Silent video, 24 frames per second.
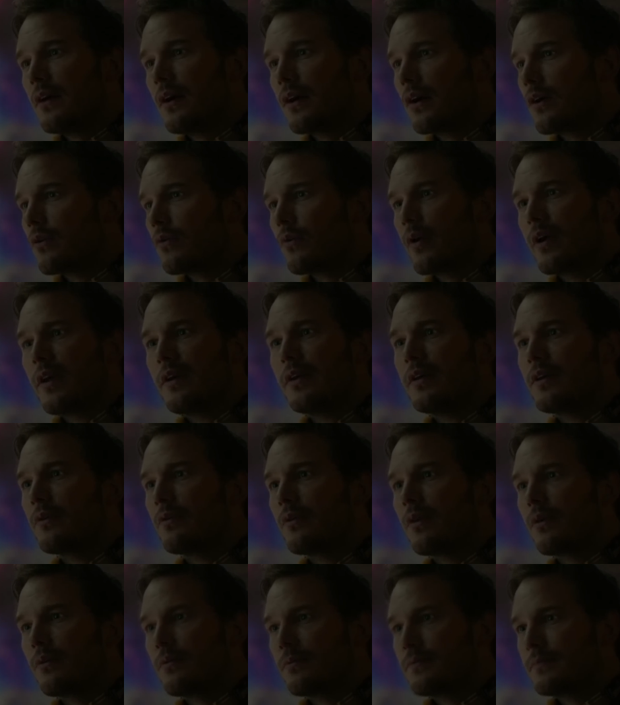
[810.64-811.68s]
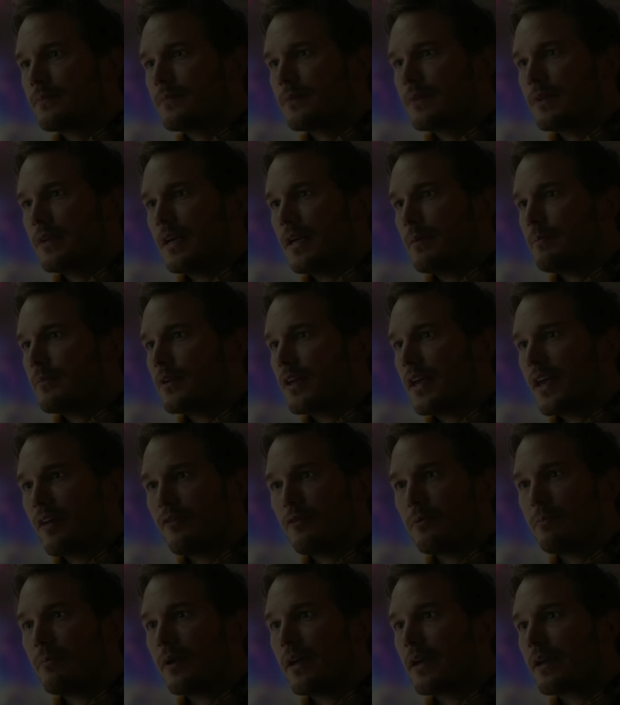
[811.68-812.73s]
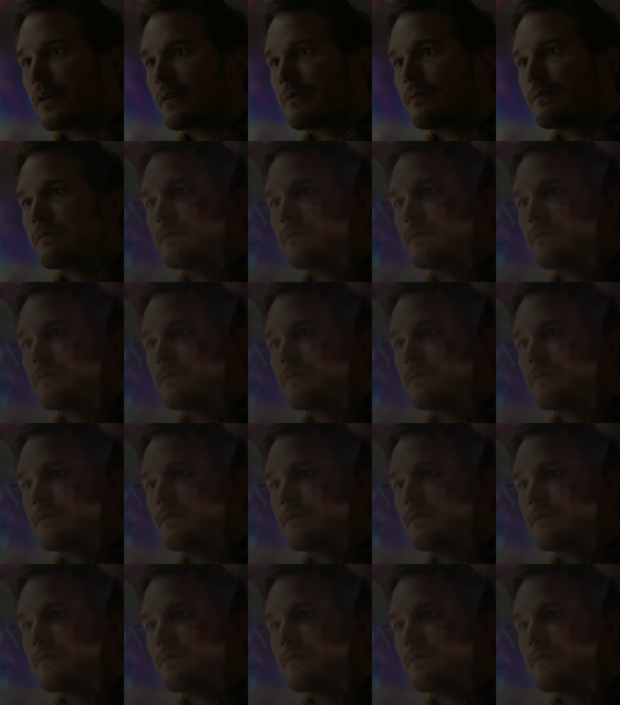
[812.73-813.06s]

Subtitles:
A great hero named Kevin Bacon.